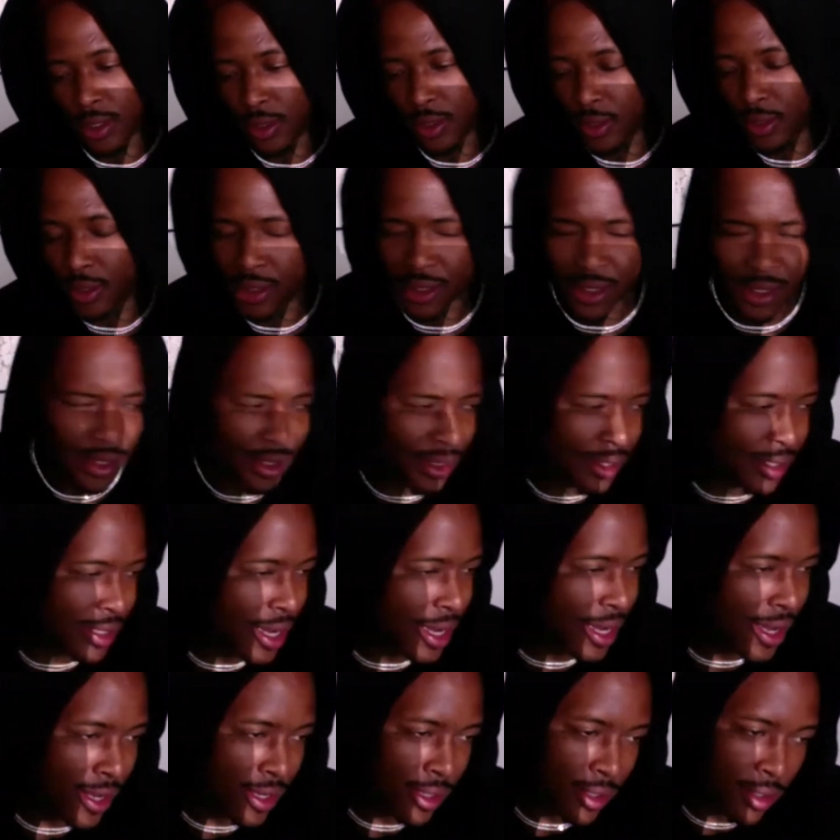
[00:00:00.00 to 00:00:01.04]
yeah, I
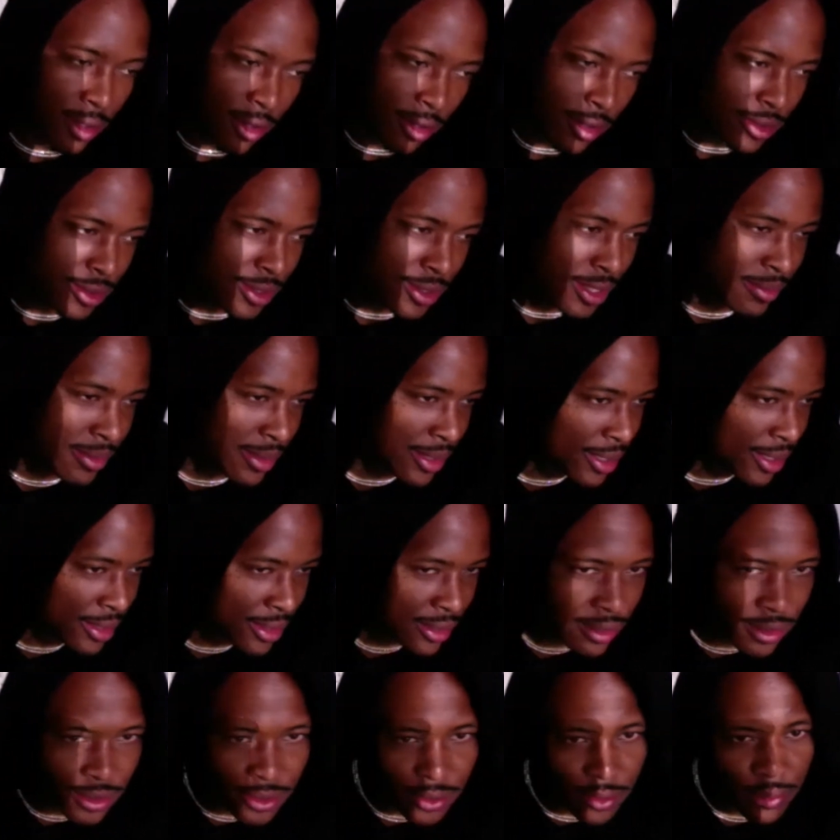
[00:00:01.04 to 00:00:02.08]
got all type of other
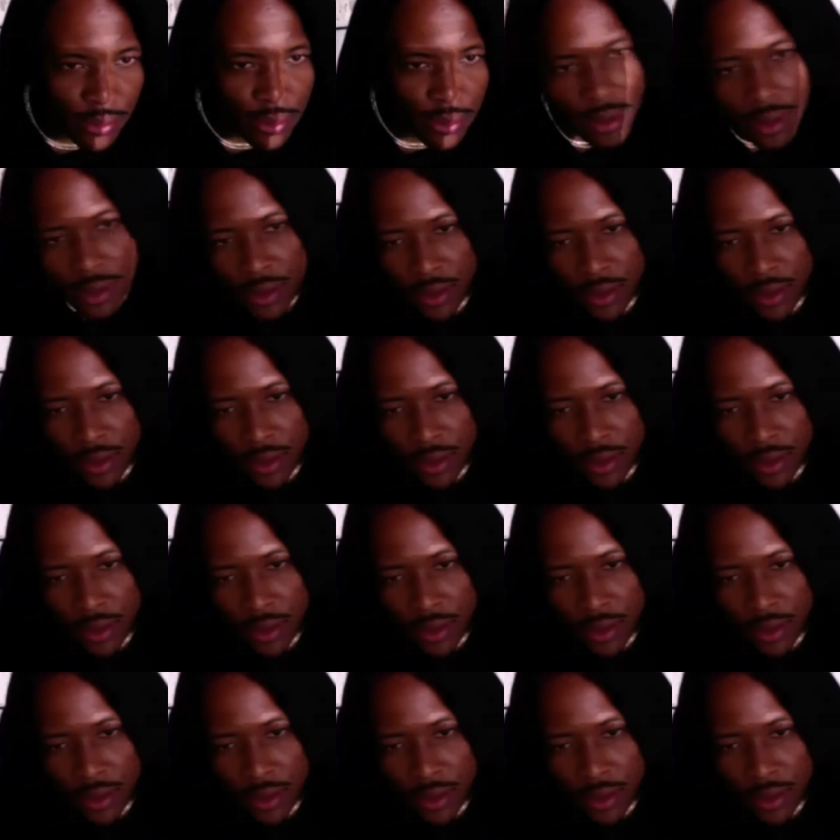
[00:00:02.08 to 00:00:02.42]
little